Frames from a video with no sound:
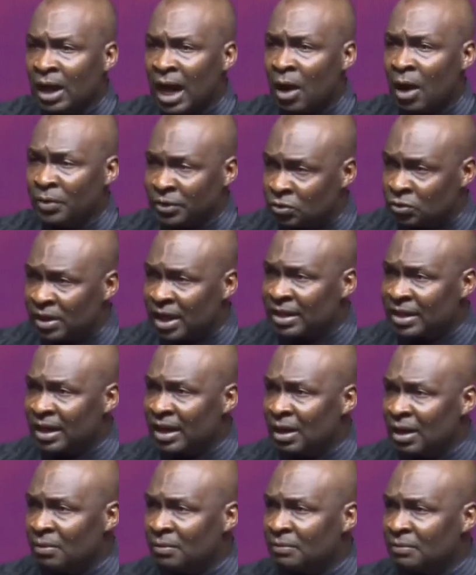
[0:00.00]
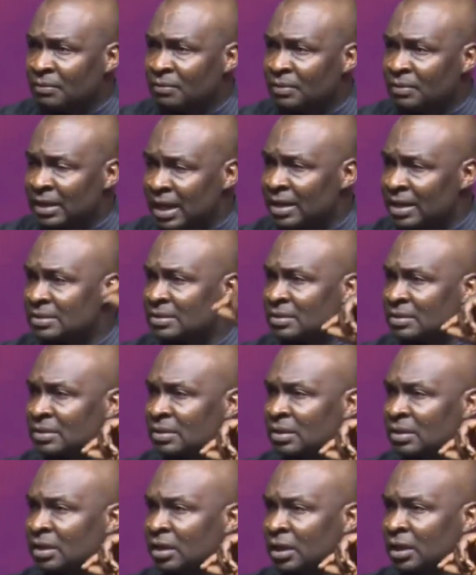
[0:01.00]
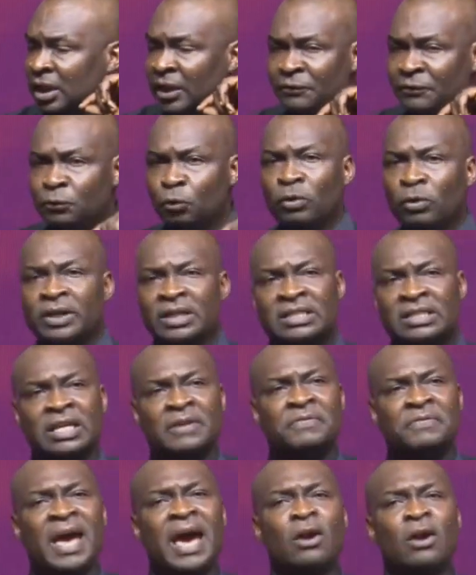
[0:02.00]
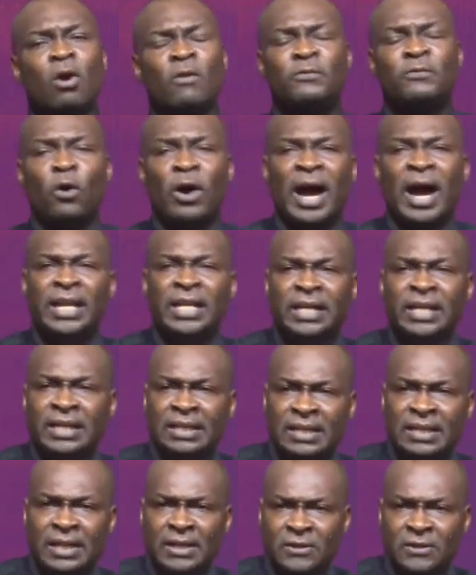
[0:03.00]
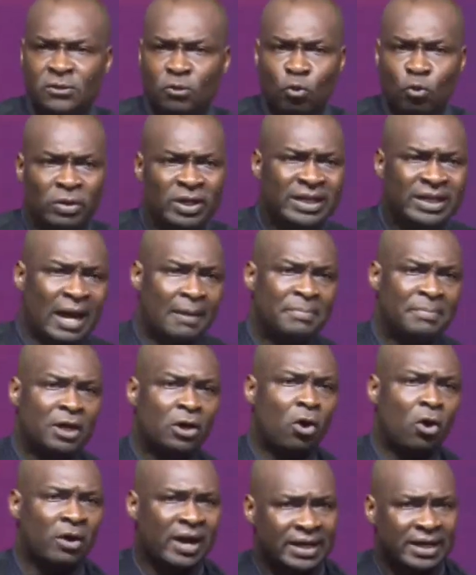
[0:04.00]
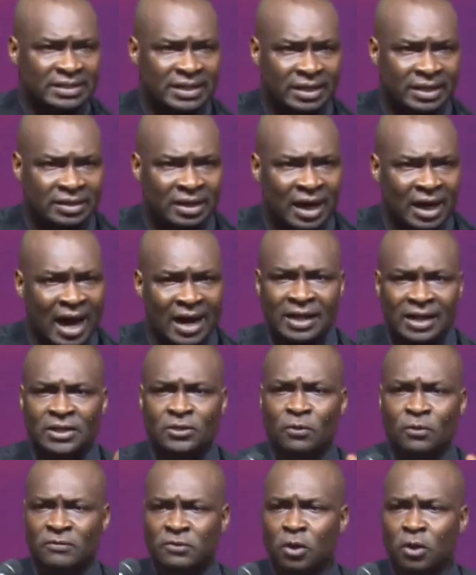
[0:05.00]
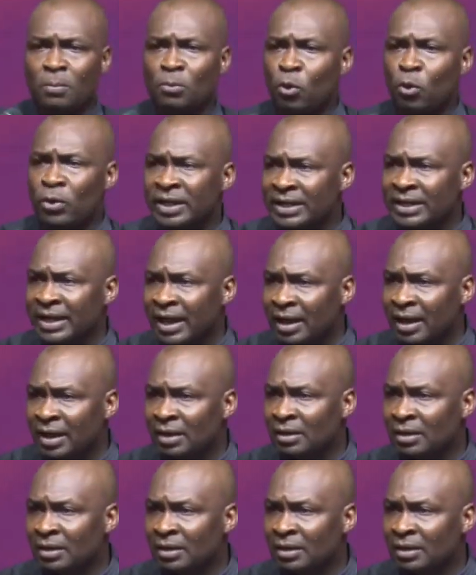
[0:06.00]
Are we together now? Yes. If you receive error for any reason in school, it can be corrected. At least you've stopped going there.